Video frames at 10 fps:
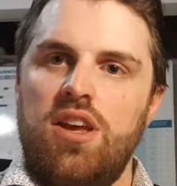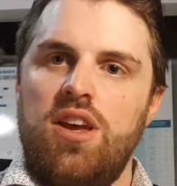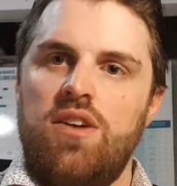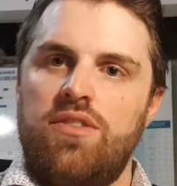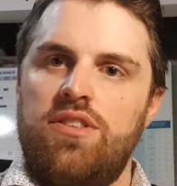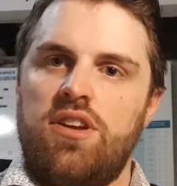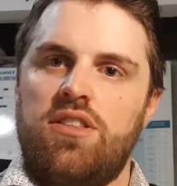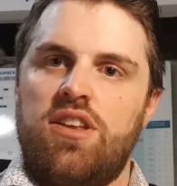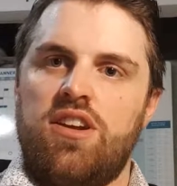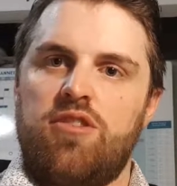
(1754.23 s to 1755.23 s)
everything
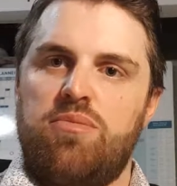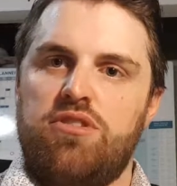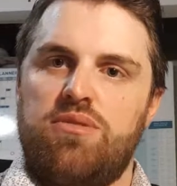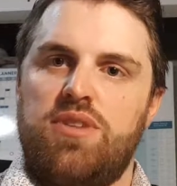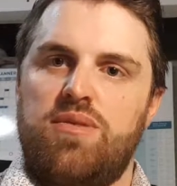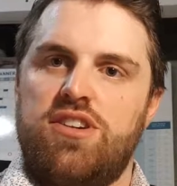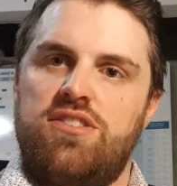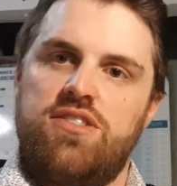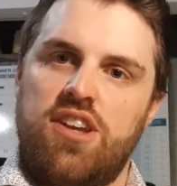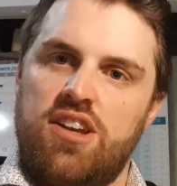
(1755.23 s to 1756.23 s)
that I could possibly imagine
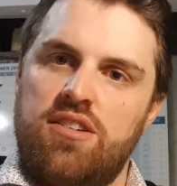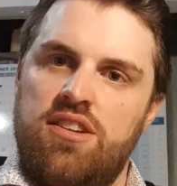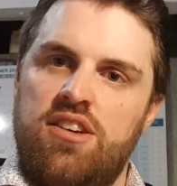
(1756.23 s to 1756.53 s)
saying